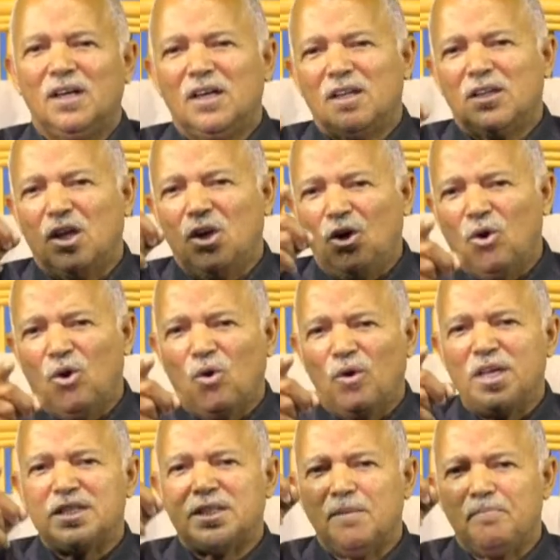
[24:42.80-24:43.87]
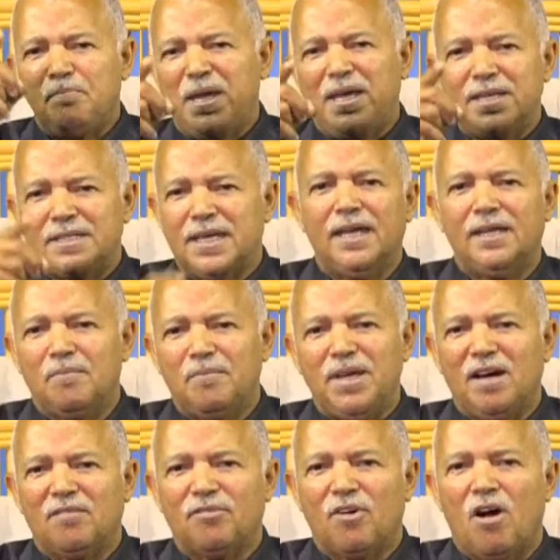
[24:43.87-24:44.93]
The law is the biggest
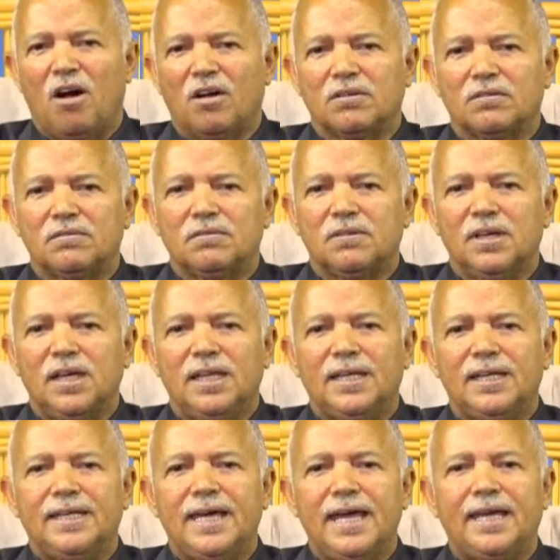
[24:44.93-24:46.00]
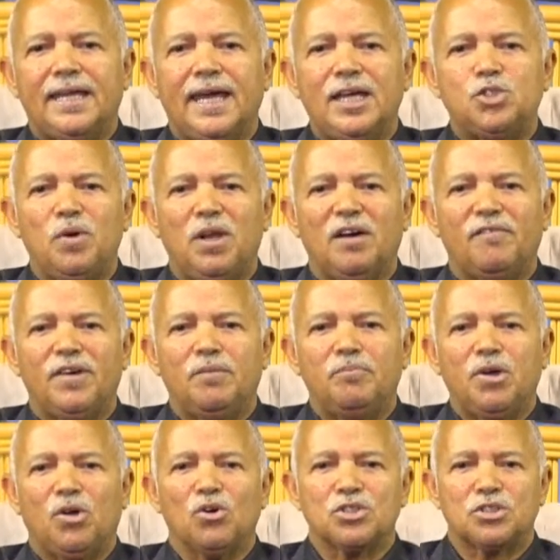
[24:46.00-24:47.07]
enemy of God in the day and age we live in
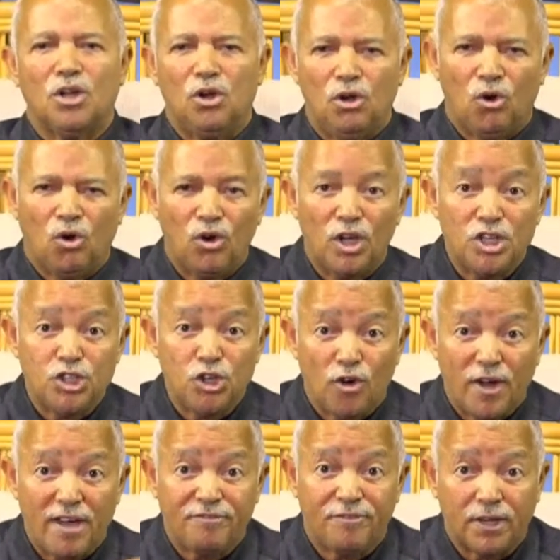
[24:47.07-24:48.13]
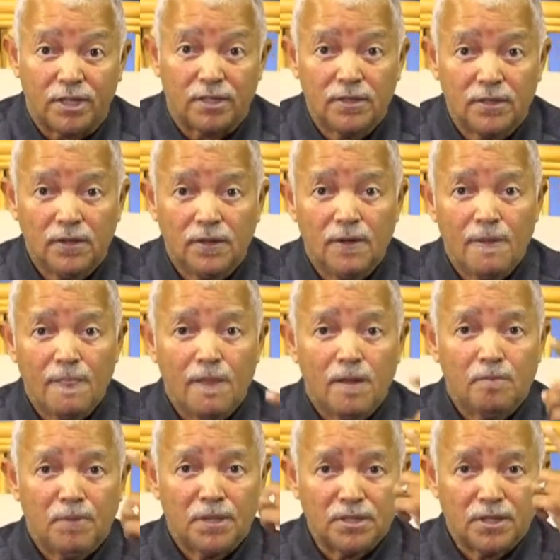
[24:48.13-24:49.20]
because the law is your effort.
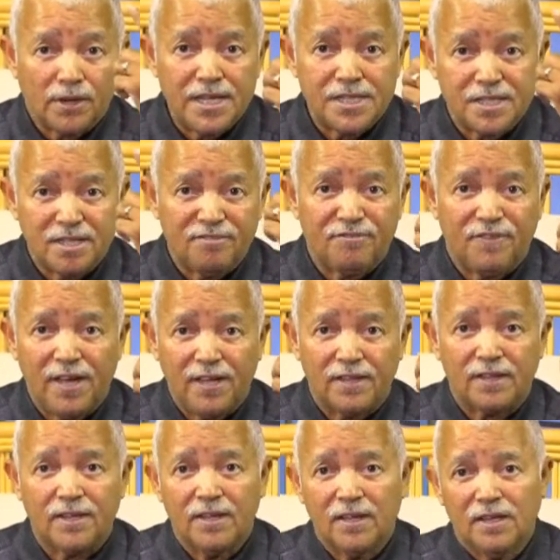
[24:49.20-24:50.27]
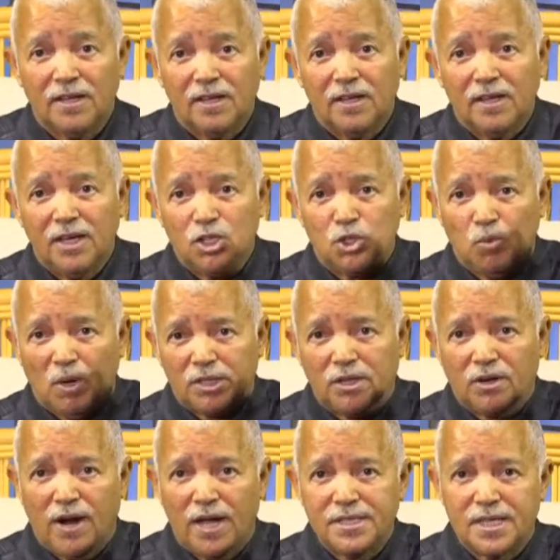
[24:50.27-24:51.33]
But grace and faith is what
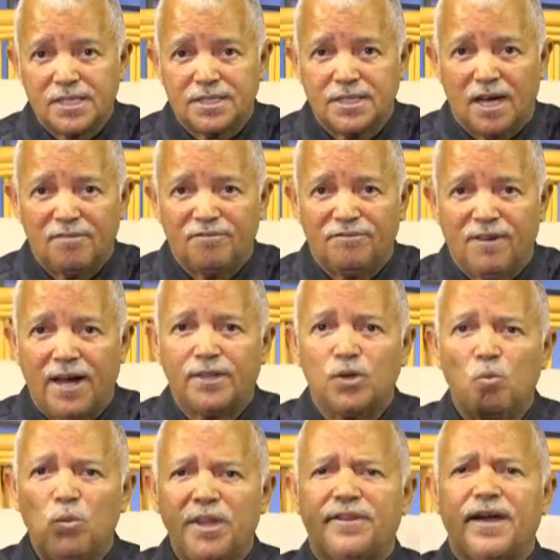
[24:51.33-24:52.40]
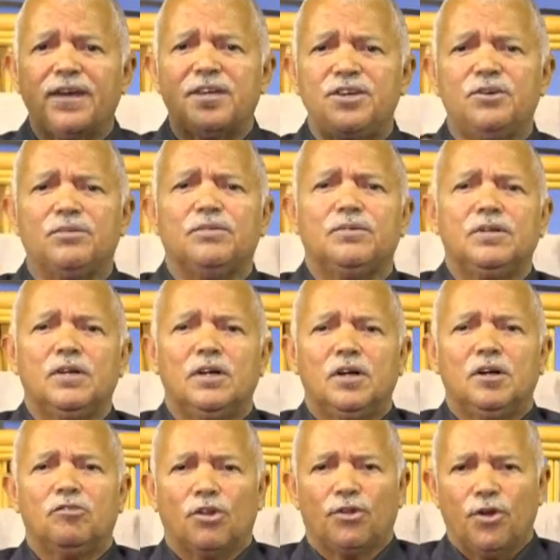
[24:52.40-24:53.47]
Christ has done. Father, we thank you
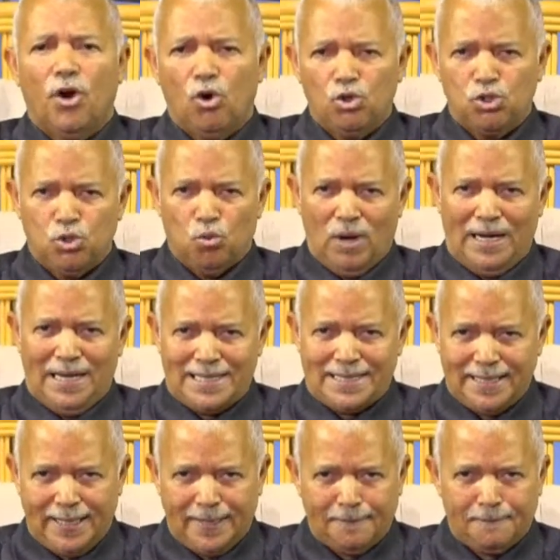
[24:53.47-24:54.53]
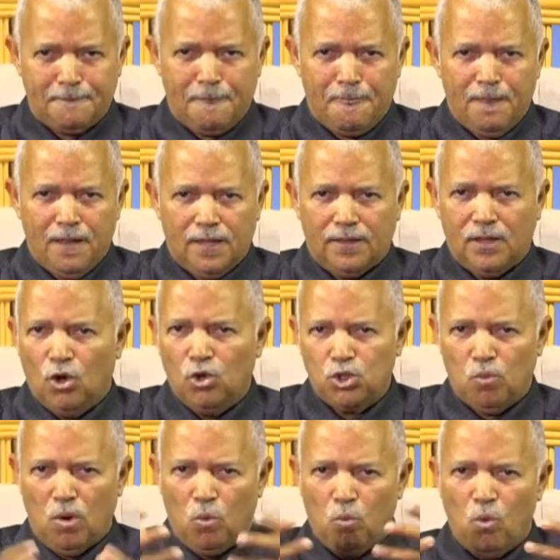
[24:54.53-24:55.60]
for those who are listening and those
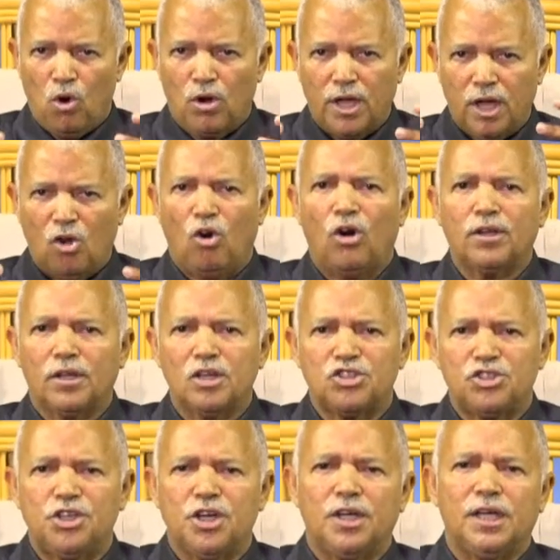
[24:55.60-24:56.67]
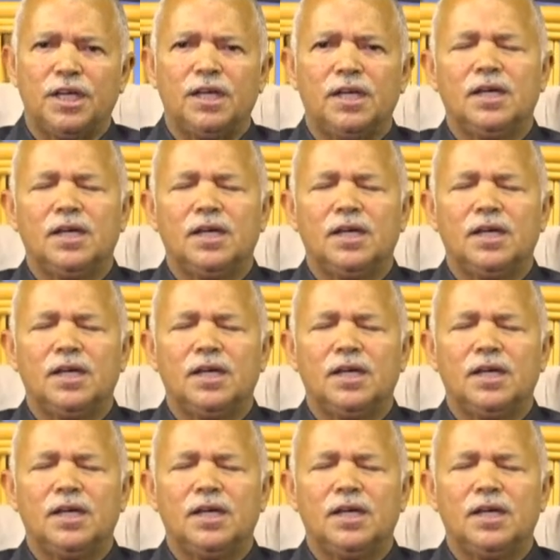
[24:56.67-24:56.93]
who are walking on this journey.